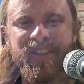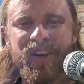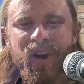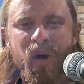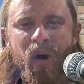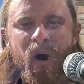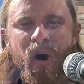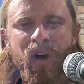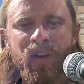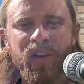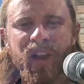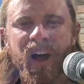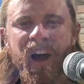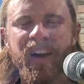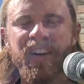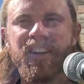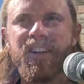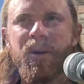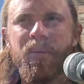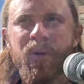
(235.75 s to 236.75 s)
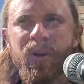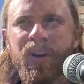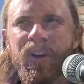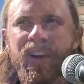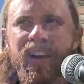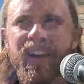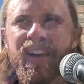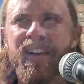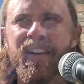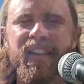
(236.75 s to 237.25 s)
online
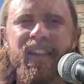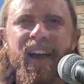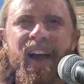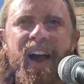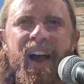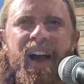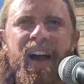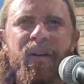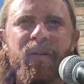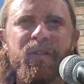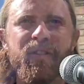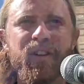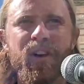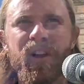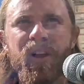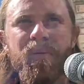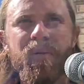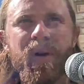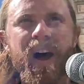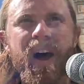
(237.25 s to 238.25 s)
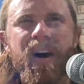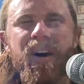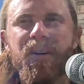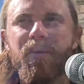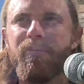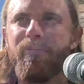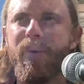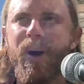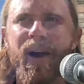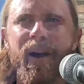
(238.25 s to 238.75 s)
community that was all about
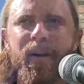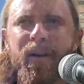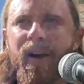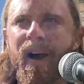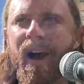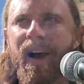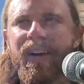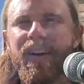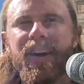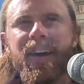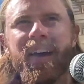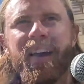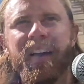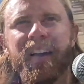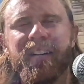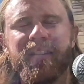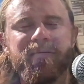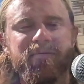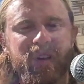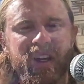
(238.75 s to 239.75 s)
biohacking and